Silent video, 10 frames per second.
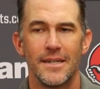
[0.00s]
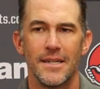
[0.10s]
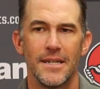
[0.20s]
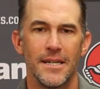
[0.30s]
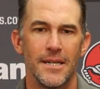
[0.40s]

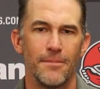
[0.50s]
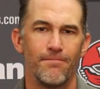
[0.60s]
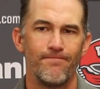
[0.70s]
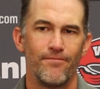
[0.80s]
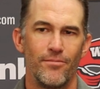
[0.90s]

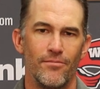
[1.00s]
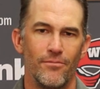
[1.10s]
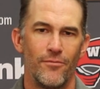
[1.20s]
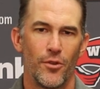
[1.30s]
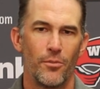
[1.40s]

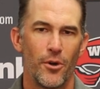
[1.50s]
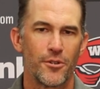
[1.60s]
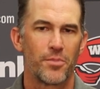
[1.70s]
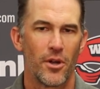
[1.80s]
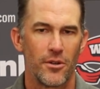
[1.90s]
For the
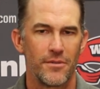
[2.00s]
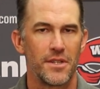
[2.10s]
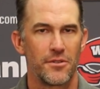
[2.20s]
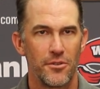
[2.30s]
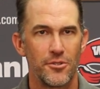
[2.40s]
most part,
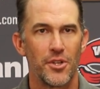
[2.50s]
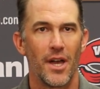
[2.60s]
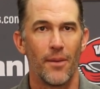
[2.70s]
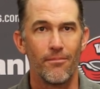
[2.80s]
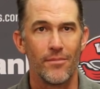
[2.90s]
did a good
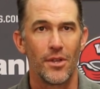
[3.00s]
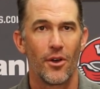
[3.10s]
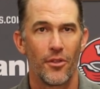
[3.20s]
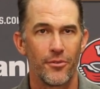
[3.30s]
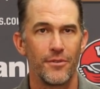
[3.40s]
job in
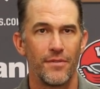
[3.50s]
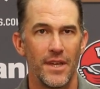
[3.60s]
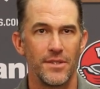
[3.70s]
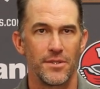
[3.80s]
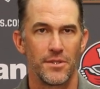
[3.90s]
all three
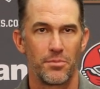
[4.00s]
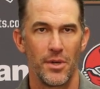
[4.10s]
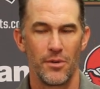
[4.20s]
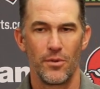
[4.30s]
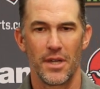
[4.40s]
phases,
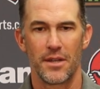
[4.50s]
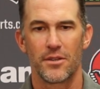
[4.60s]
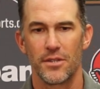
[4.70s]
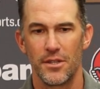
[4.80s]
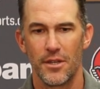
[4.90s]
but we got to
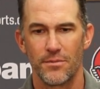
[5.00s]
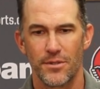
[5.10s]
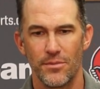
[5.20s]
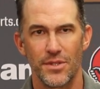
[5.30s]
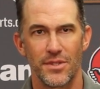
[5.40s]
clean up
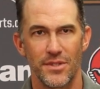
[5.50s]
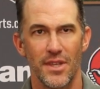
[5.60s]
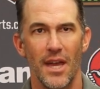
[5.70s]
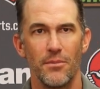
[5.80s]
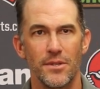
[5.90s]
some missed
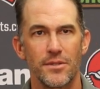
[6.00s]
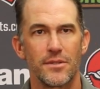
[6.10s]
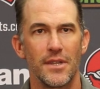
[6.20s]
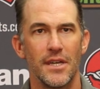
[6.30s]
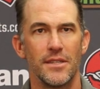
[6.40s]

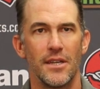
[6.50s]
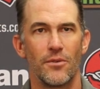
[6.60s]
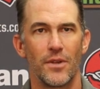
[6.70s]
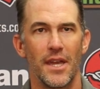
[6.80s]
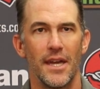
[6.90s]
assignments
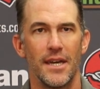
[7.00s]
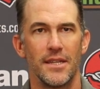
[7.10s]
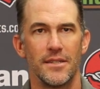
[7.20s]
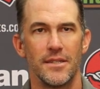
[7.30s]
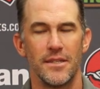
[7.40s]
that we
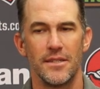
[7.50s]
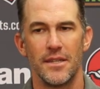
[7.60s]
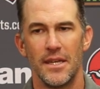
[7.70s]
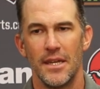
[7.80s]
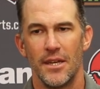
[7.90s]
had, and
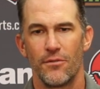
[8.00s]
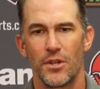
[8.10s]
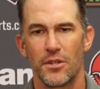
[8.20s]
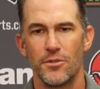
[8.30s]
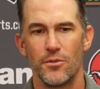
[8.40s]
if
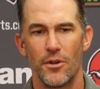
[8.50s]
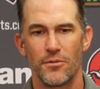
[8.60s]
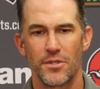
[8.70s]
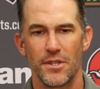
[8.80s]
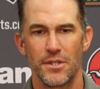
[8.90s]
we can do
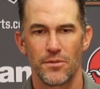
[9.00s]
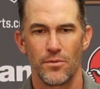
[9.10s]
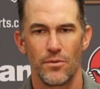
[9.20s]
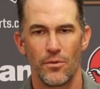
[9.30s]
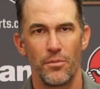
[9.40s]
those things,
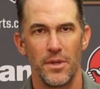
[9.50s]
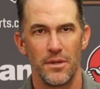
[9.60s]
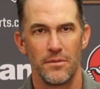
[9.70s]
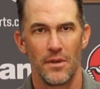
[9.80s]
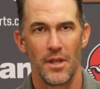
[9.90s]
we'll be
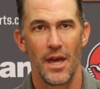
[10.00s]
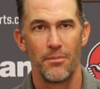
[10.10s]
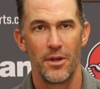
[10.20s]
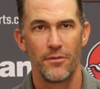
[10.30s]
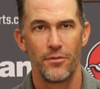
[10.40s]
a
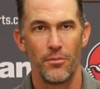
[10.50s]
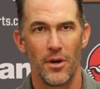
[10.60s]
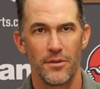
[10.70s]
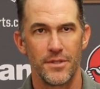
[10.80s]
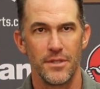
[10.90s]
lot better
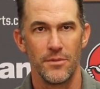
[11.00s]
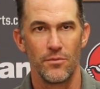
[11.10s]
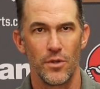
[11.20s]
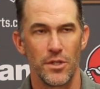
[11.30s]
football team in